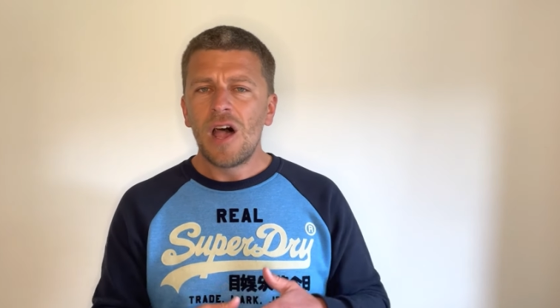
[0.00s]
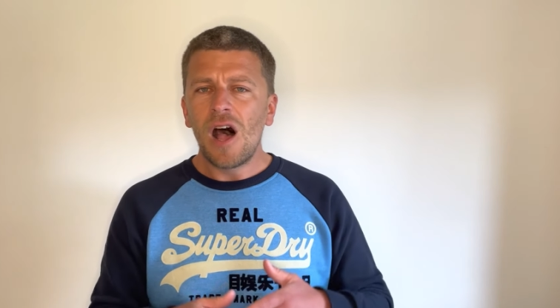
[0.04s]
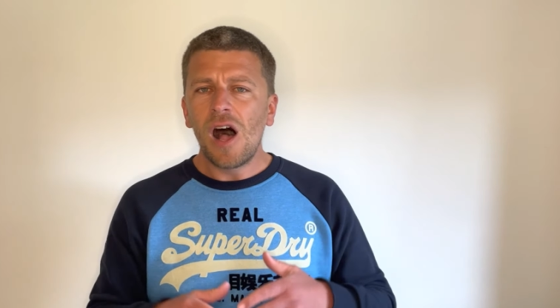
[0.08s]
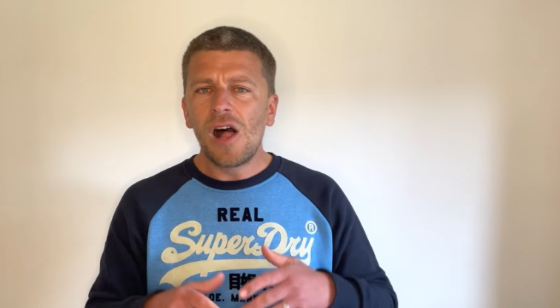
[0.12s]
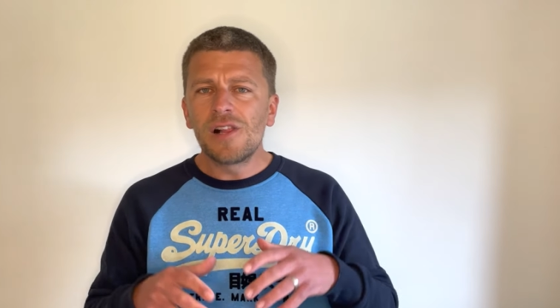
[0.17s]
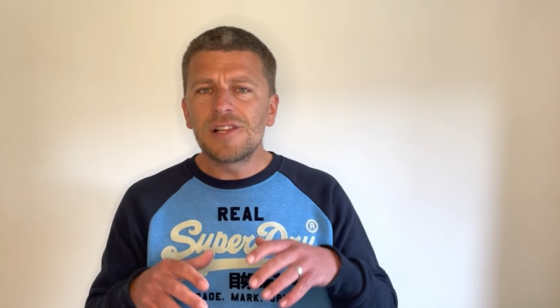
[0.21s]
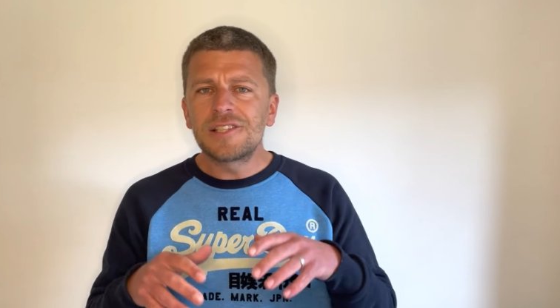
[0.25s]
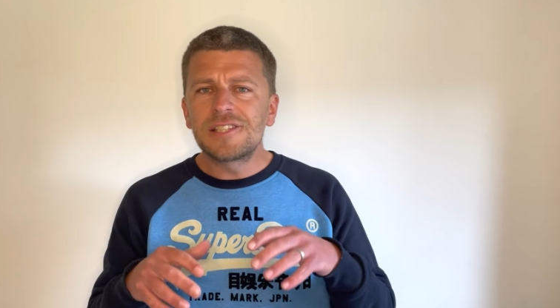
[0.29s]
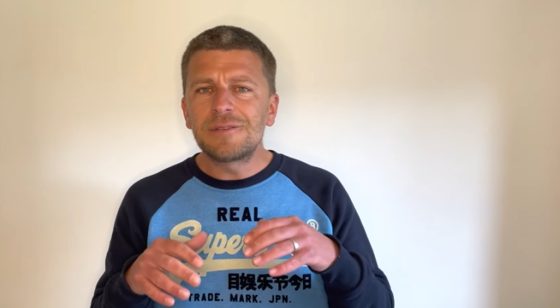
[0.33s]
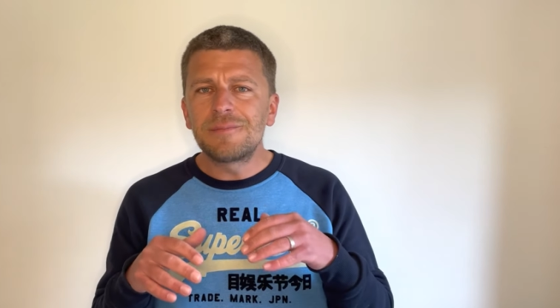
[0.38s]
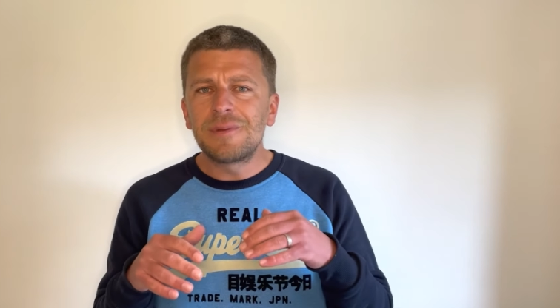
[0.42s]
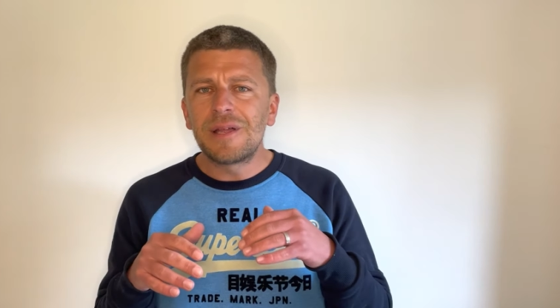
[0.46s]

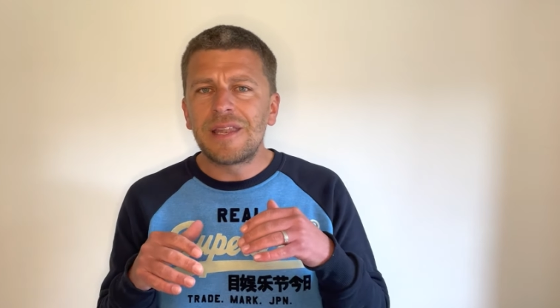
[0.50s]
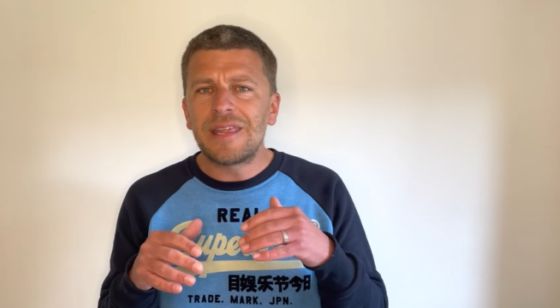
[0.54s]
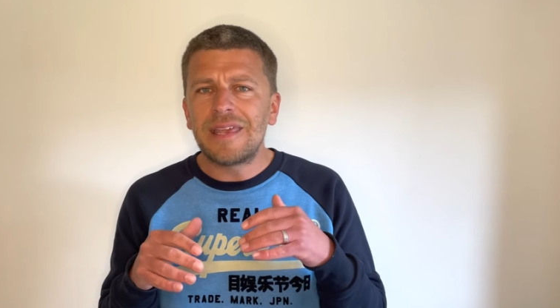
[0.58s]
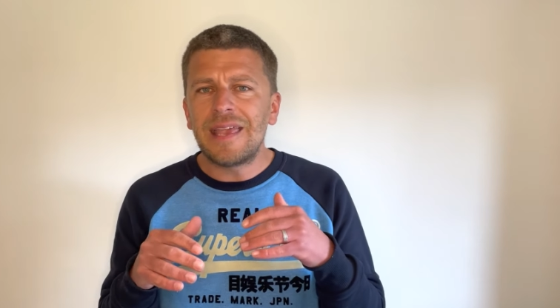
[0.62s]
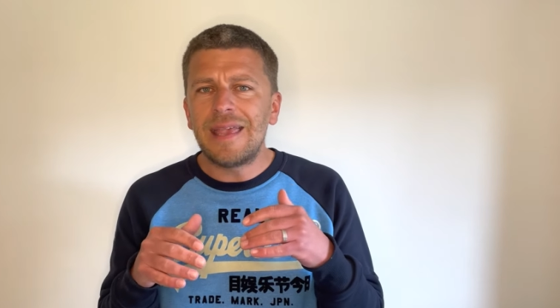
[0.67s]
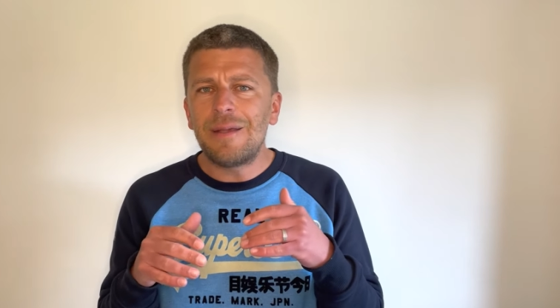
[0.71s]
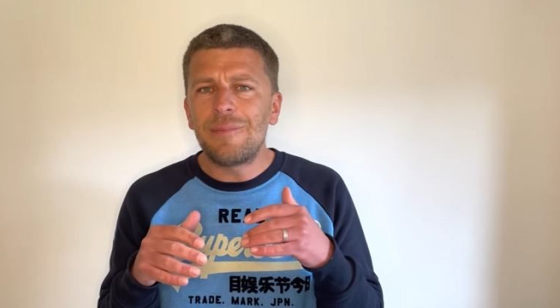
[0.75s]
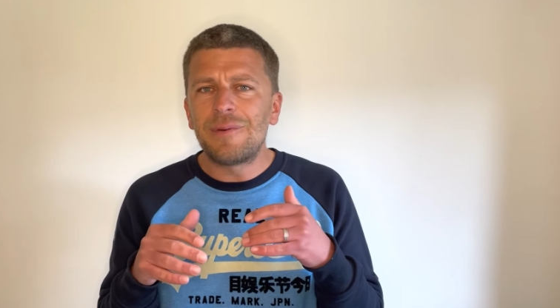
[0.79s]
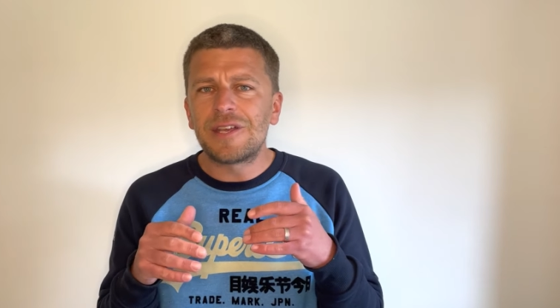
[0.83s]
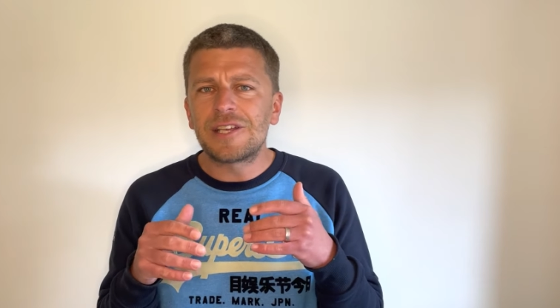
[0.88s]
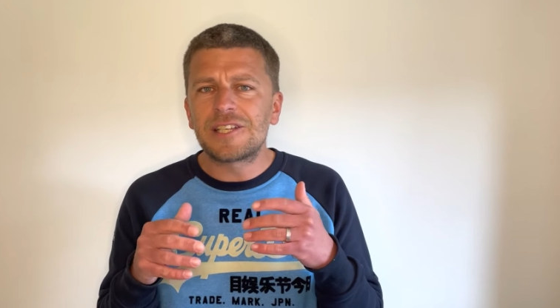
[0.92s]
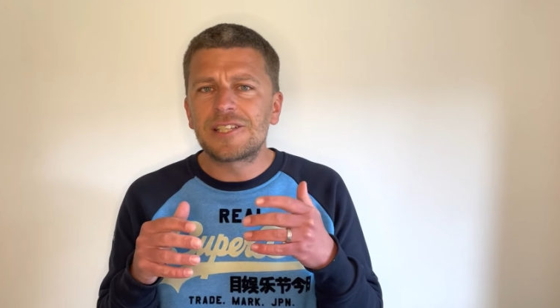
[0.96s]
Ultimately,
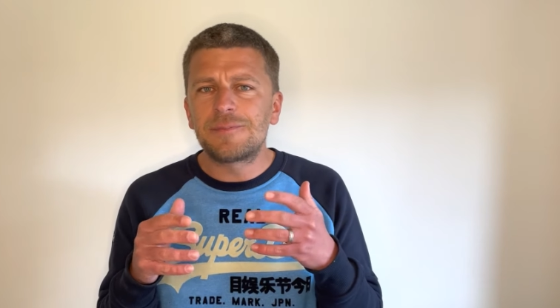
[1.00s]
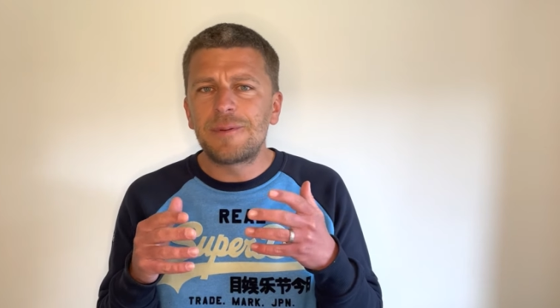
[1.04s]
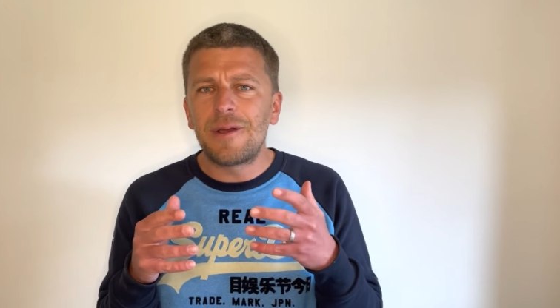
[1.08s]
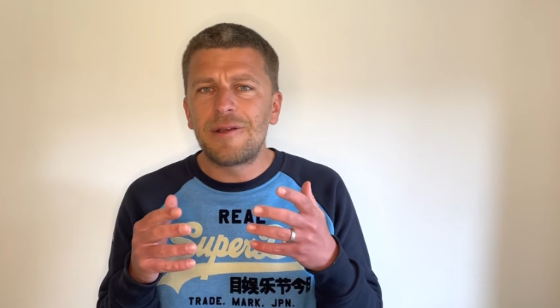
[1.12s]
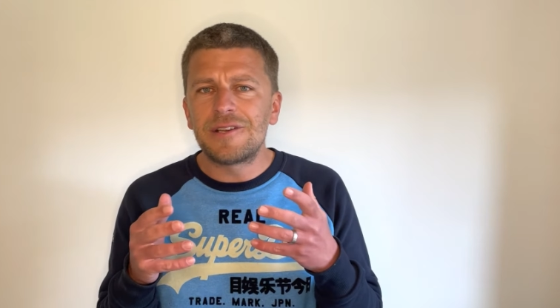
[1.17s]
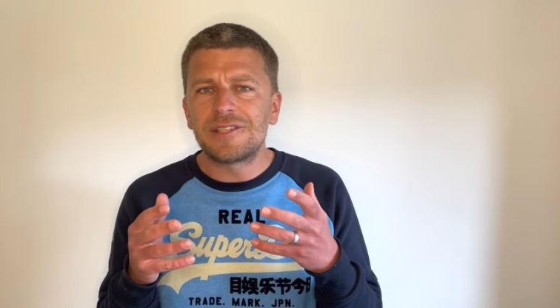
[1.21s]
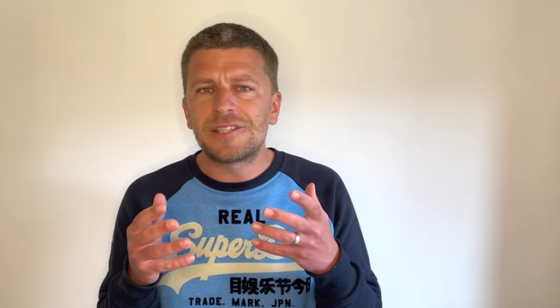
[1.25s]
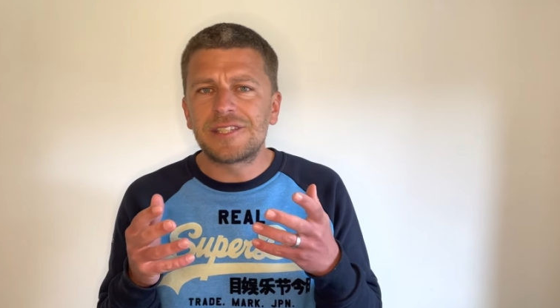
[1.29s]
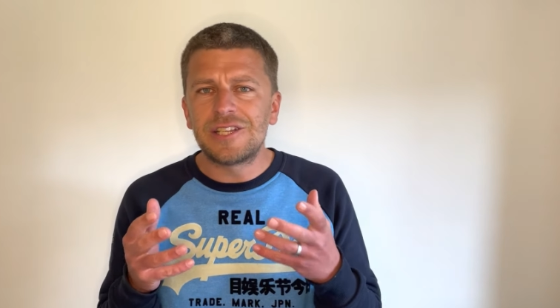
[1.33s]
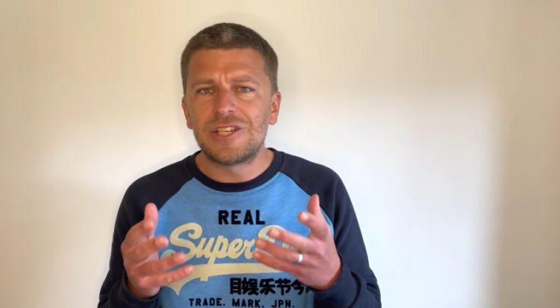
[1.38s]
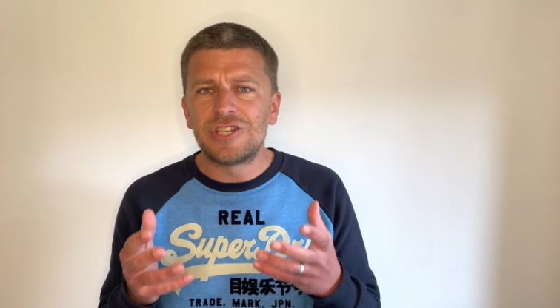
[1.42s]
he would experience